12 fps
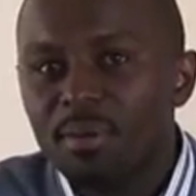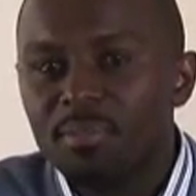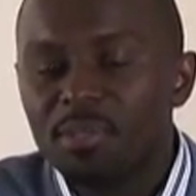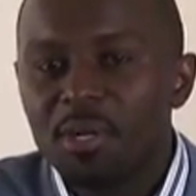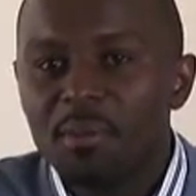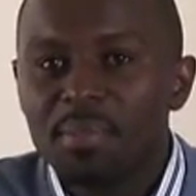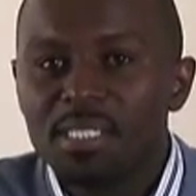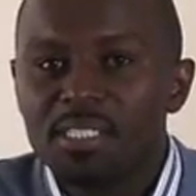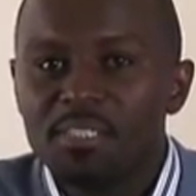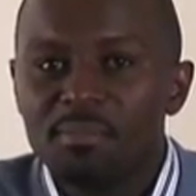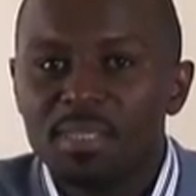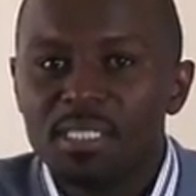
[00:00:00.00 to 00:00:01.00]
trial
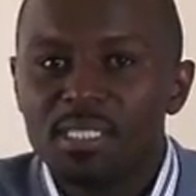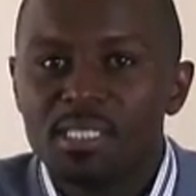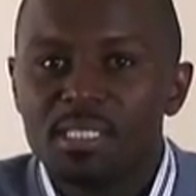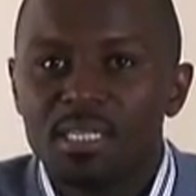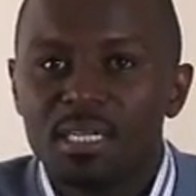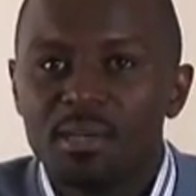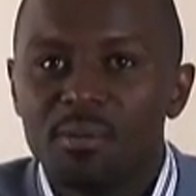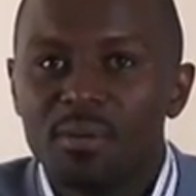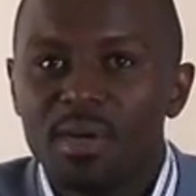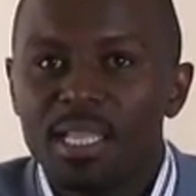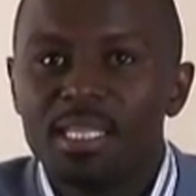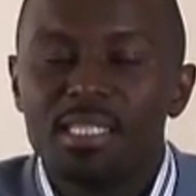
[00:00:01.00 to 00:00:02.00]
participants
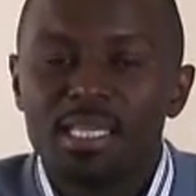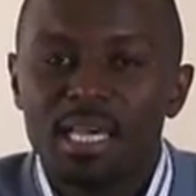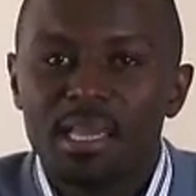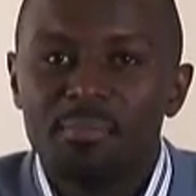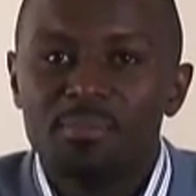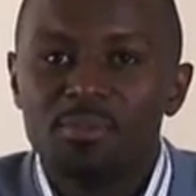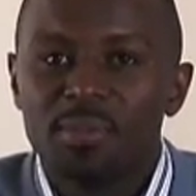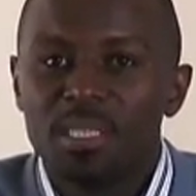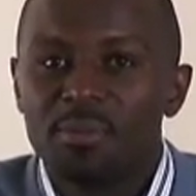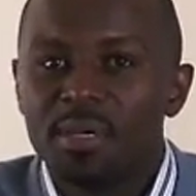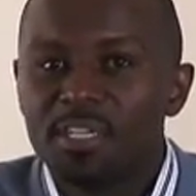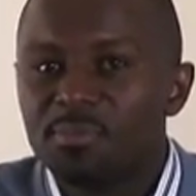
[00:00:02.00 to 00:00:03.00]
at the times when they
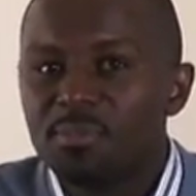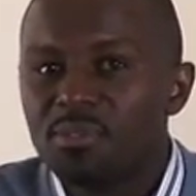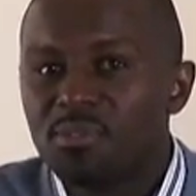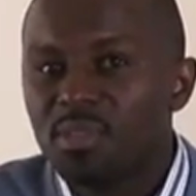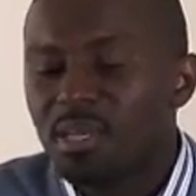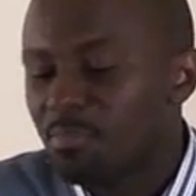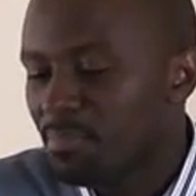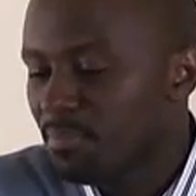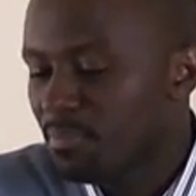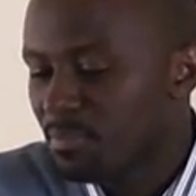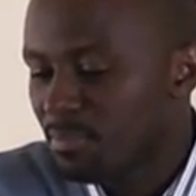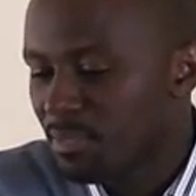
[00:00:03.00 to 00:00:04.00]
were exposed to that
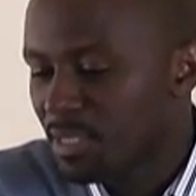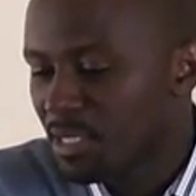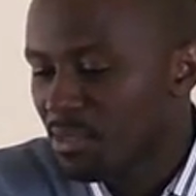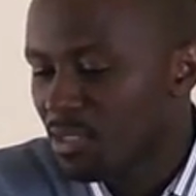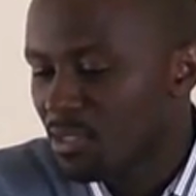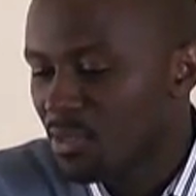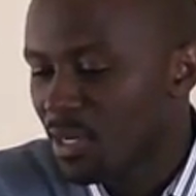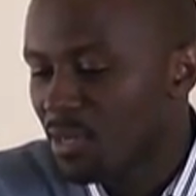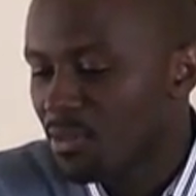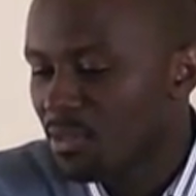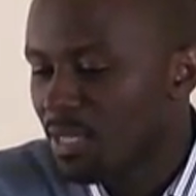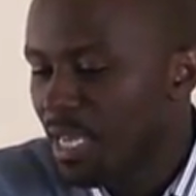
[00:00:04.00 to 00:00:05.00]
particular
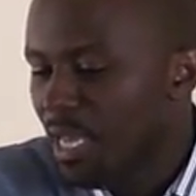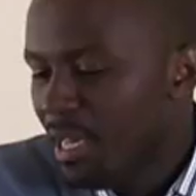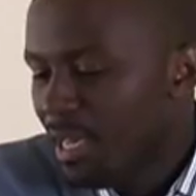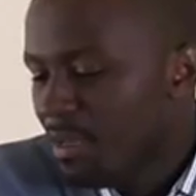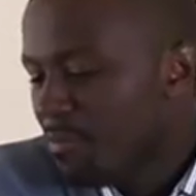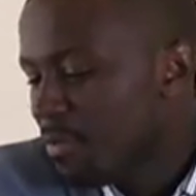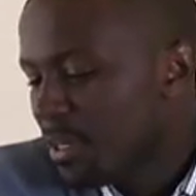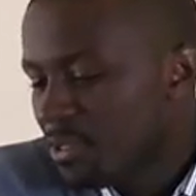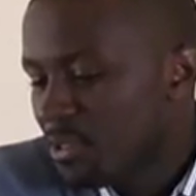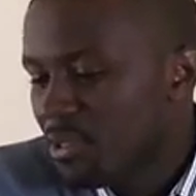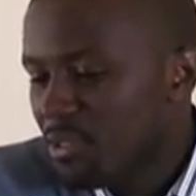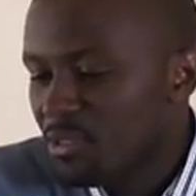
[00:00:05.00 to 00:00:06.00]
trial. In
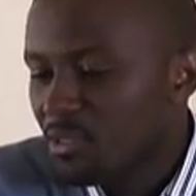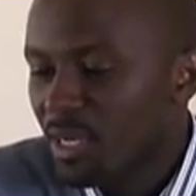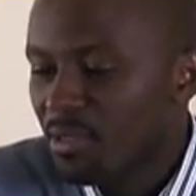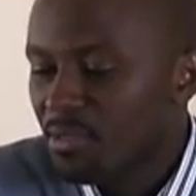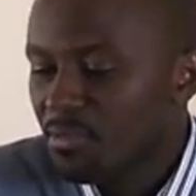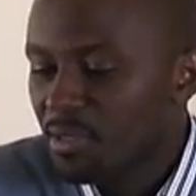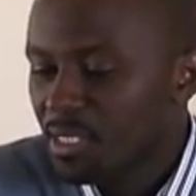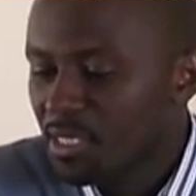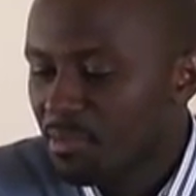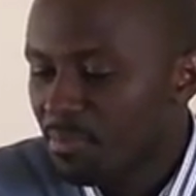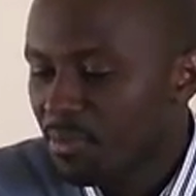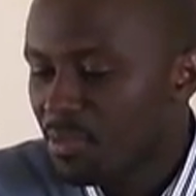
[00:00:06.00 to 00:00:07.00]
factorial trials, for
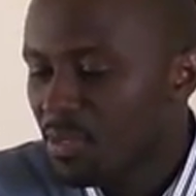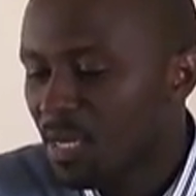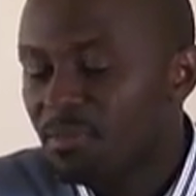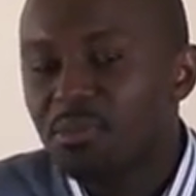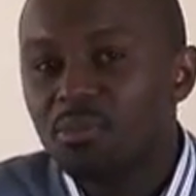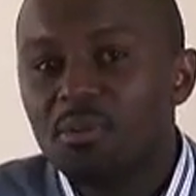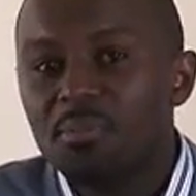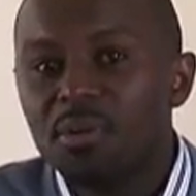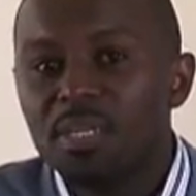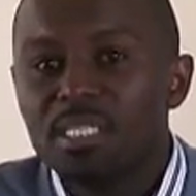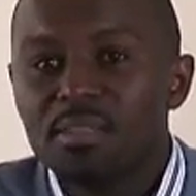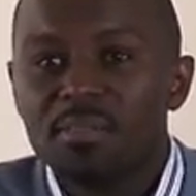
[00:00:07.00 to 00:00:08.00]
example, you have two or more
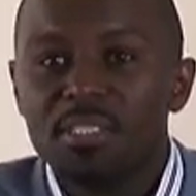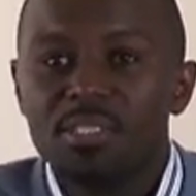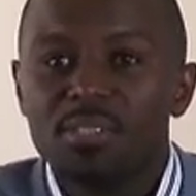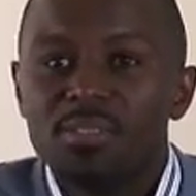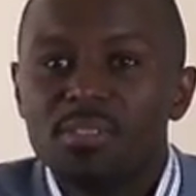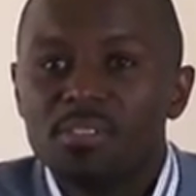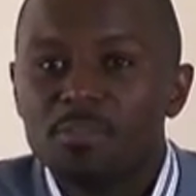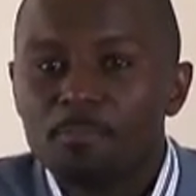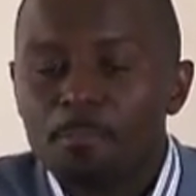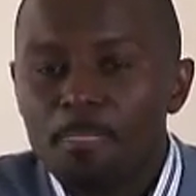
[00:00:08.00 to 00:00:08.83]
interventions